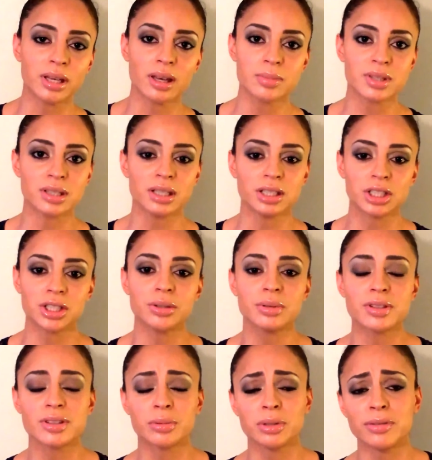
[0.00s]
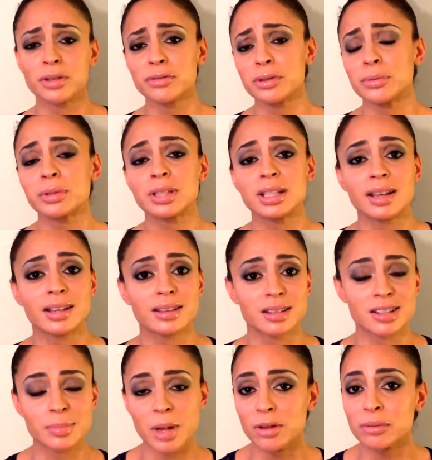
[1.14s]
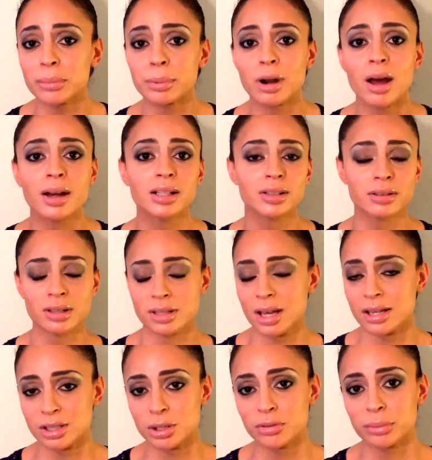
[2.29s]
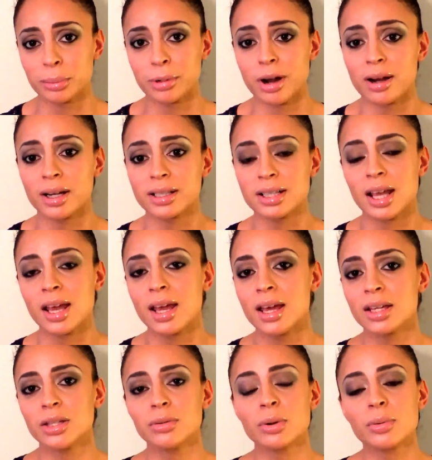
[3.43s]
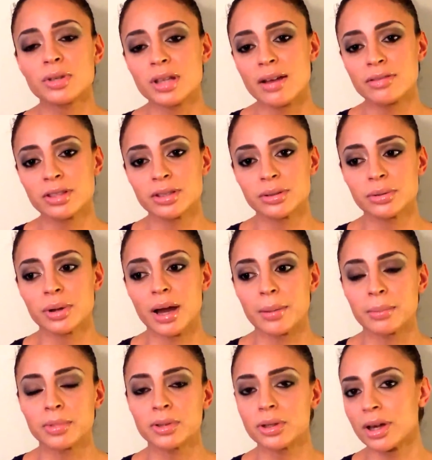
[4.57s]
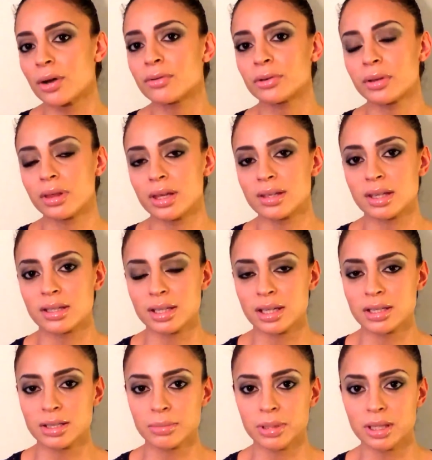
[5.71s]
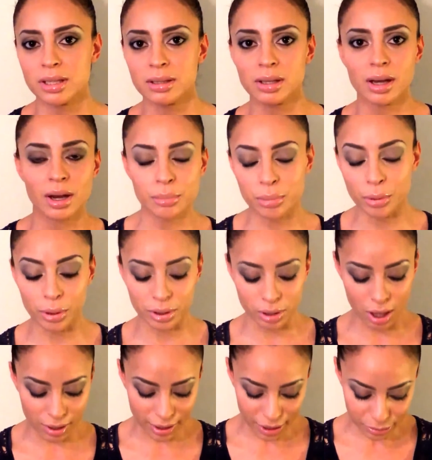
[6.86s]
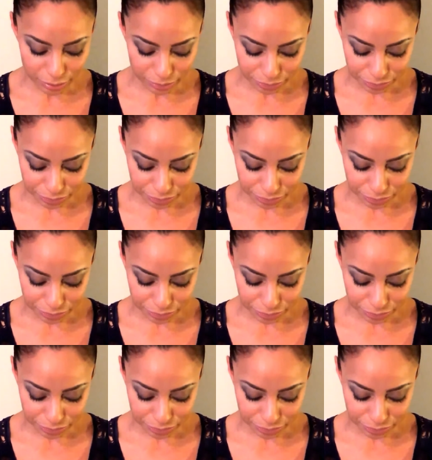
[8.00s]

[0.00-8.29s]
becomes an issue. And so even if you really like the smell of a product or the texture of a product, you always have to look out for things that tend to be pore clogging.